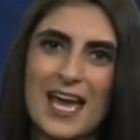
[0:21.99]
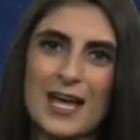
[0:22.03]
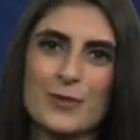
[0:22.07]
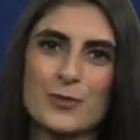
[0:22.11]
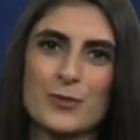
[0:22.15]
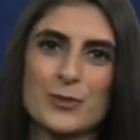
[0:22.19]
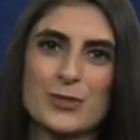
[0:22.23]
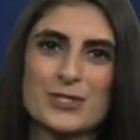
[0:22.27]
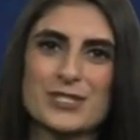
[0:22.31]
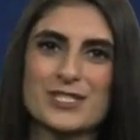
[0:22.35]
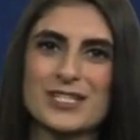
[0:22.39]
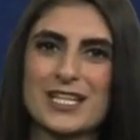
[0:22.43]

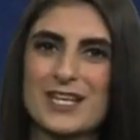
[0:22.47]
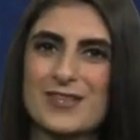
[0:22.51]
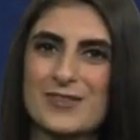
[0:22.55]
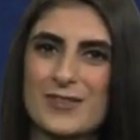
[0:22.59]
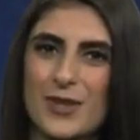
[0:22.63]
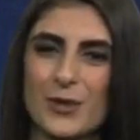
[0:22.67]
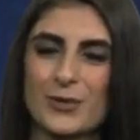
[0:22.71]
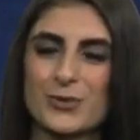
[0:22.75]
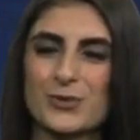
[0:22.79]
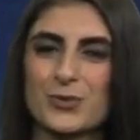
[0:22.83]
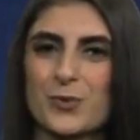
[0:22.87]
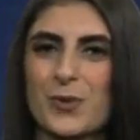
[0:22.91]
and we're seeing
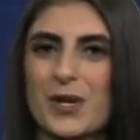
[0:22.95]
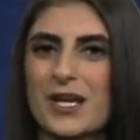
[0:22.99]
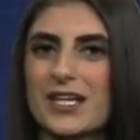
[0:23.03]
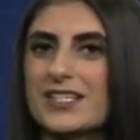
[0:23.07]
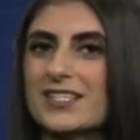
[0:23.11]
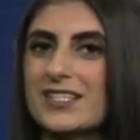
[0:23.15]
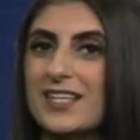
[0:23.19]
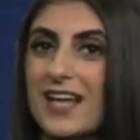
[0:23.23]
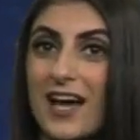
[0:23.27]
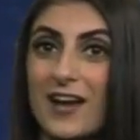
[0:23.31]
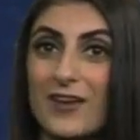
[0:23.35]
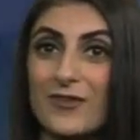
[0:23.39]
those
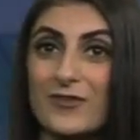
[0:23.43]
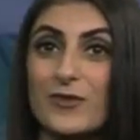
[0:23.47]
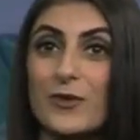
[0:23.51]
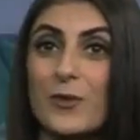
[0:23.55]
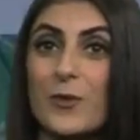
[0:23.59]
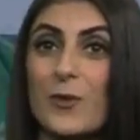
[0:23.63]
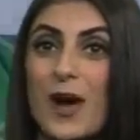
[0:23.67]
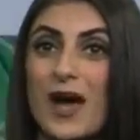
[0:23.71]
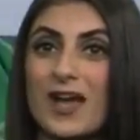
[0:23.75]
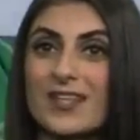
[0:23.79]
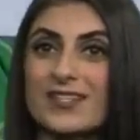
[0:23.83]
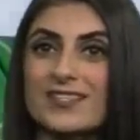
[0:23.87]
winds out of the
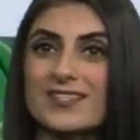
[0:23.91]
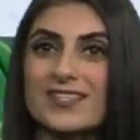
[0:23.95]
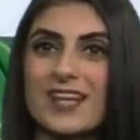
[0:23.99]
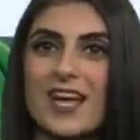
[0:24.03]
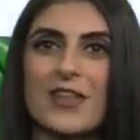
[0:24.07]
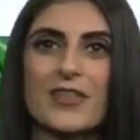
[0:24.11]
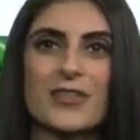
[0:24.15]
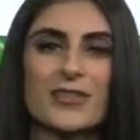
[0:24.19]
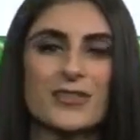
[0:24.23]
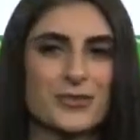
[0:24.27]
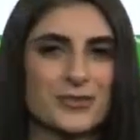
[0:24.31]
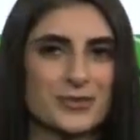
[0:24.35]
west
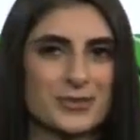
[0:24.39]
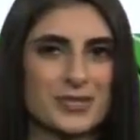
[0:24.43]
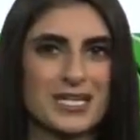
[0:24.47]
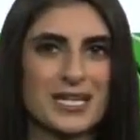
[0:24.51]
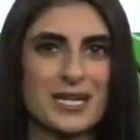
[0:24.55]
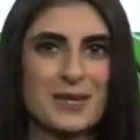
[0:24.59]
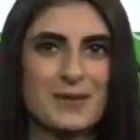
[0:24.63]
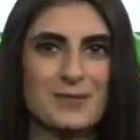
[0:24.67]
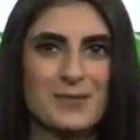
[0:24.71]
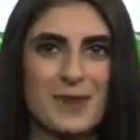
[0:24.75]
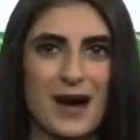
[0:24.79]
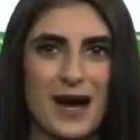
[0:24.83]
at
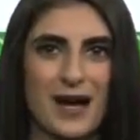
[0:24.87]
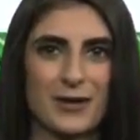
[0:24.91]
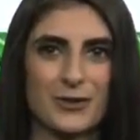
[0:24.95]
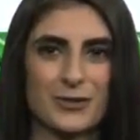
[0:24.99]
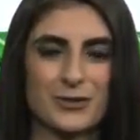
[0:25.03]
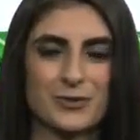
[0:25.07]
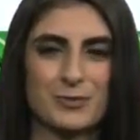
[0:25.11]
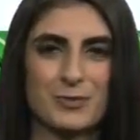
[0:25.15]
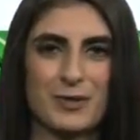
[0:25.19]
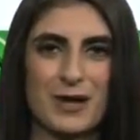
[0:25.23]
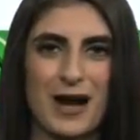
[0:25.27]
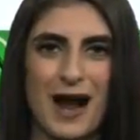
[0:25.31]
3
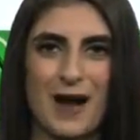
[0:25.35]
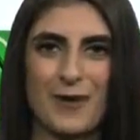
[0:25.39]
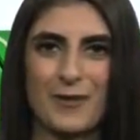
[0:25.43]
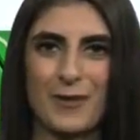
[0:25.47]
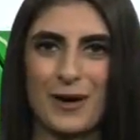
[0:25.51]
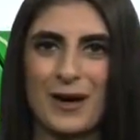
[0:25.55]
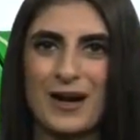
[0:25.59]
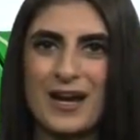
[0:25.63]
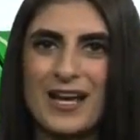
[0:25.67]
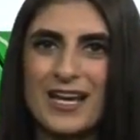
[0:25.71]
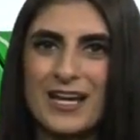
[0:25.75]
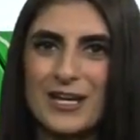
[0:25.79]
miles per
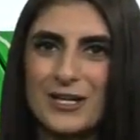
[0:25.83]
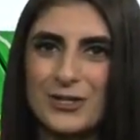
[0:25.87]
hour.